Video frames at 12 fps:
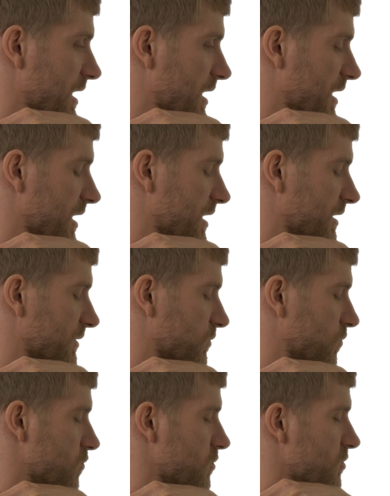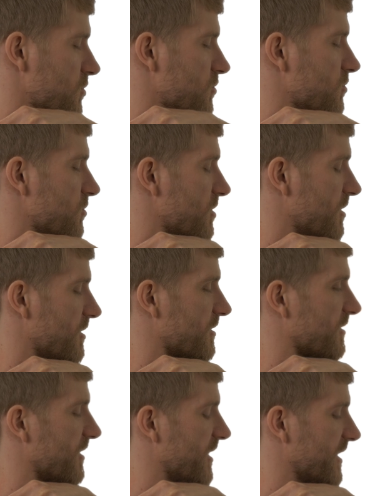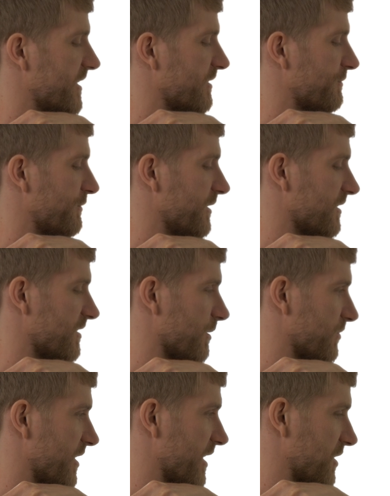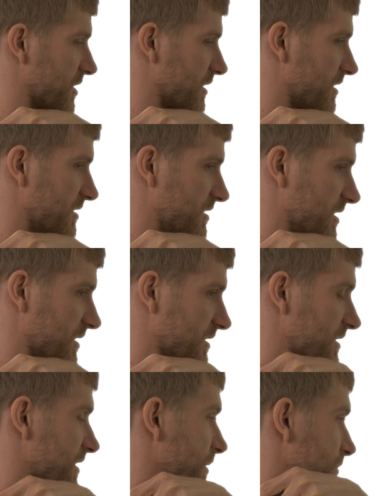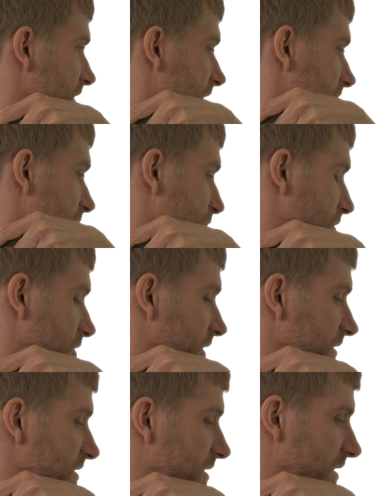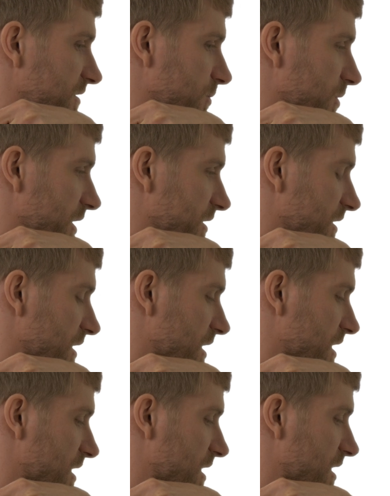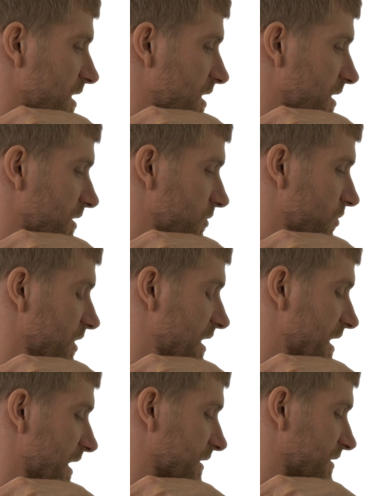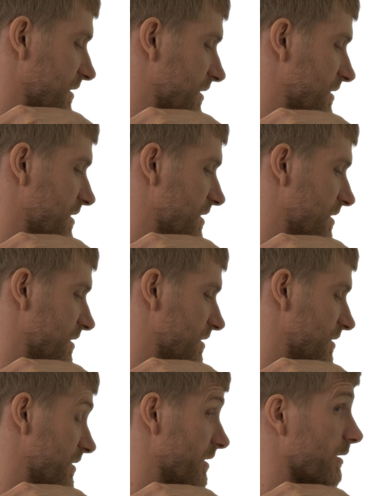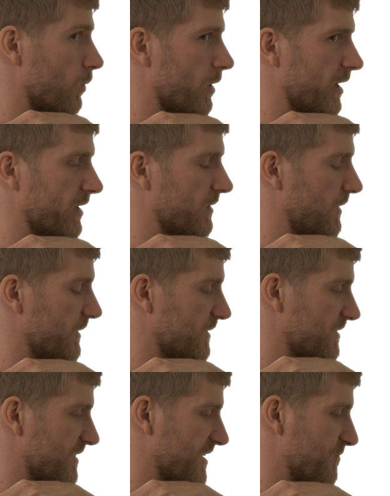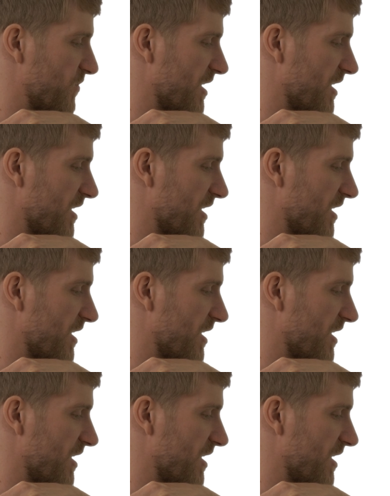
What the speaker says: And whoo, I can feel some tension here and some tender points. That's quite relaxing, in a way at least.